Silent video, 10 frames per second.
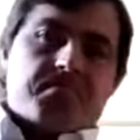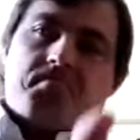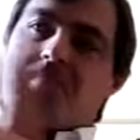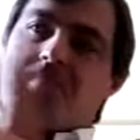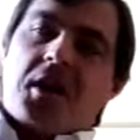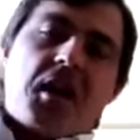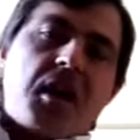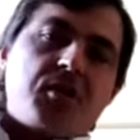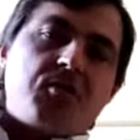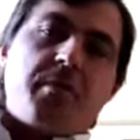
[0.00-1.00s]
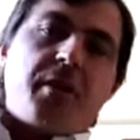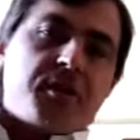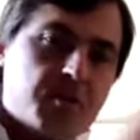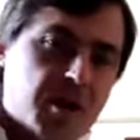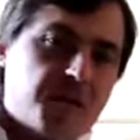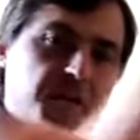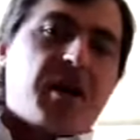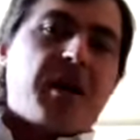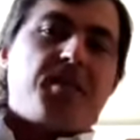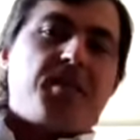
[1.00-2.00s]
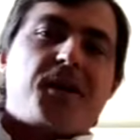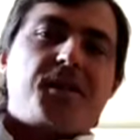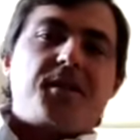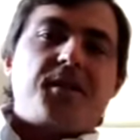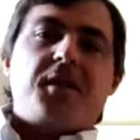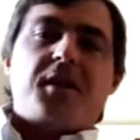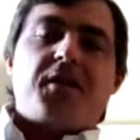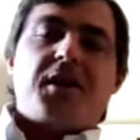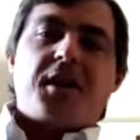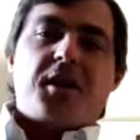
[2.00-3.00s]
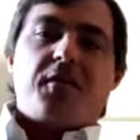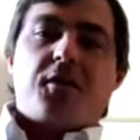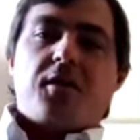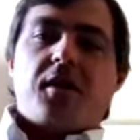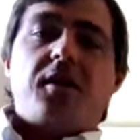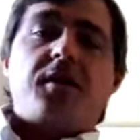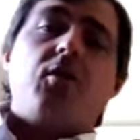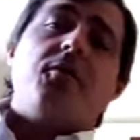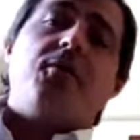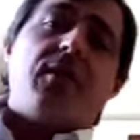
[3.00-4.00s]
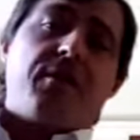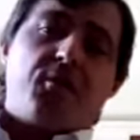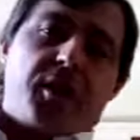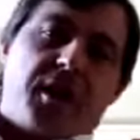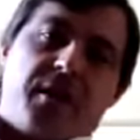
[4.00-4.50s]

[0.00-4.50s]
probably 100 meters away from that place, the Taverna dei Fori, and it's called Fafiuche,